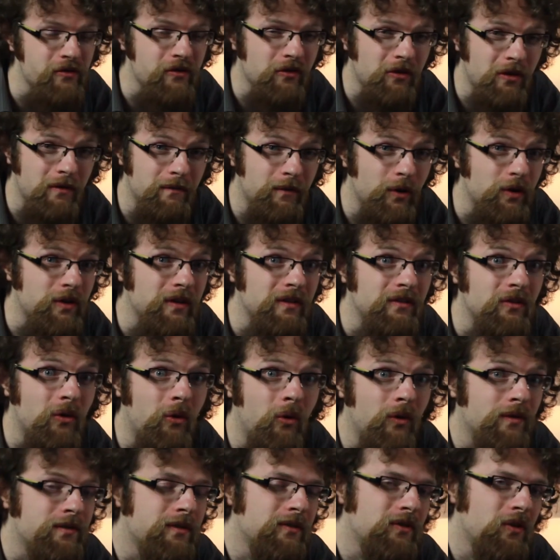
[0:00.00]
are converting to
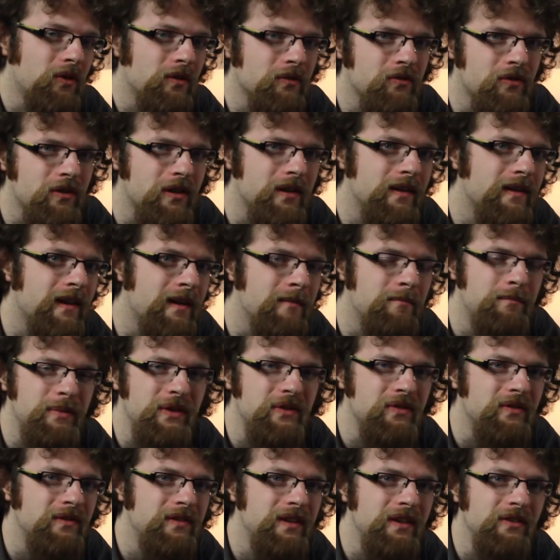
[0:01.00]
orthodoxy at
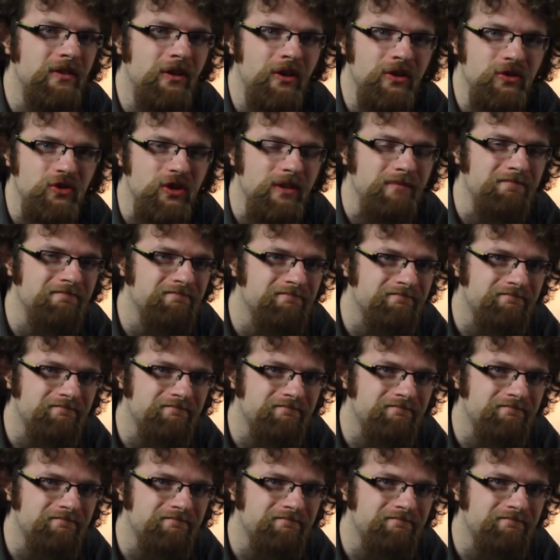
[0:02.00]
Byzantine urging.